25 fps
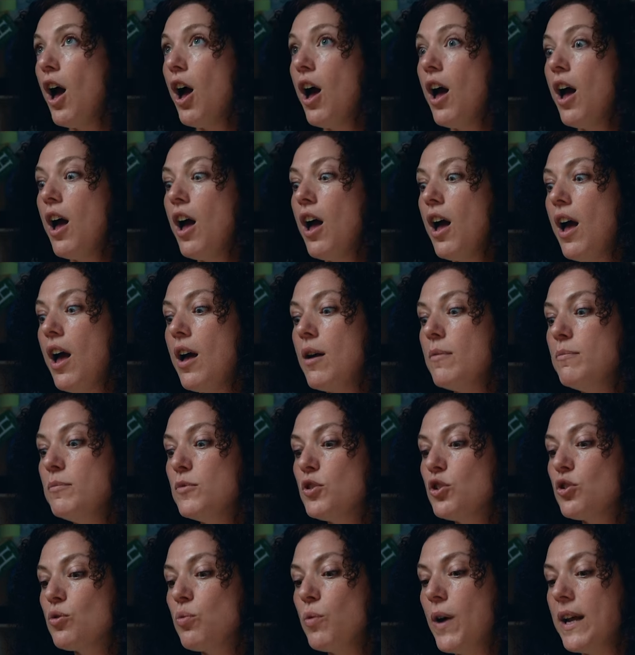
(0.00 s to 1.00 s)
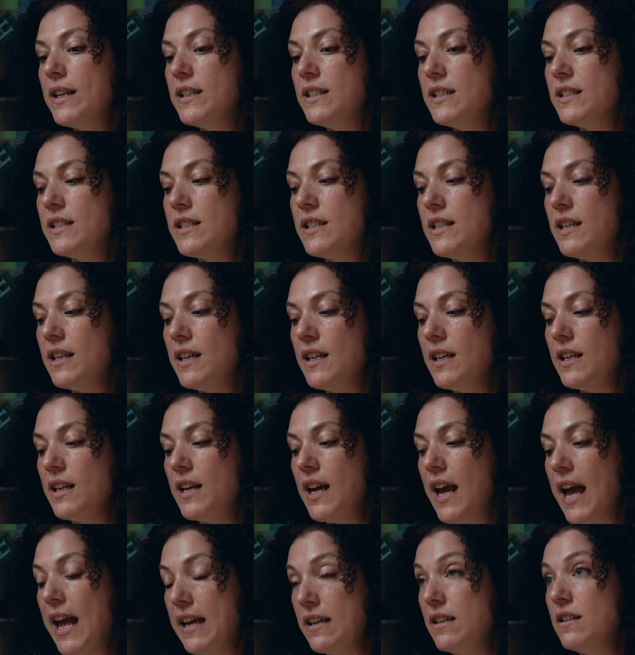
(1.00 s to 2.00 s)
Um,
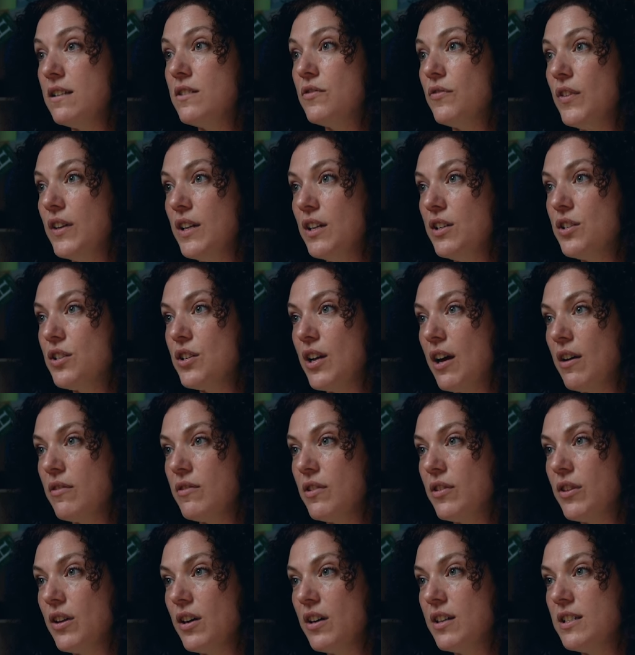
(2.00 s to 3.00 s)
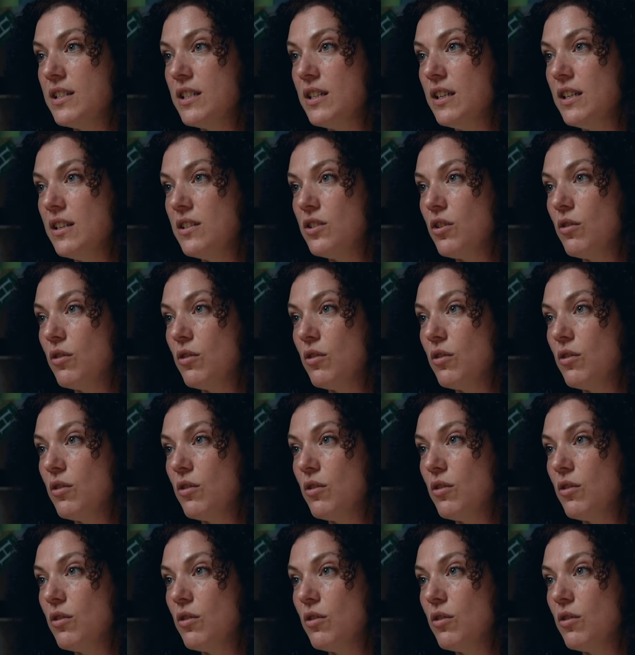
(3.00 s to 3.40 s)
twenty-eight finished out of the thirty,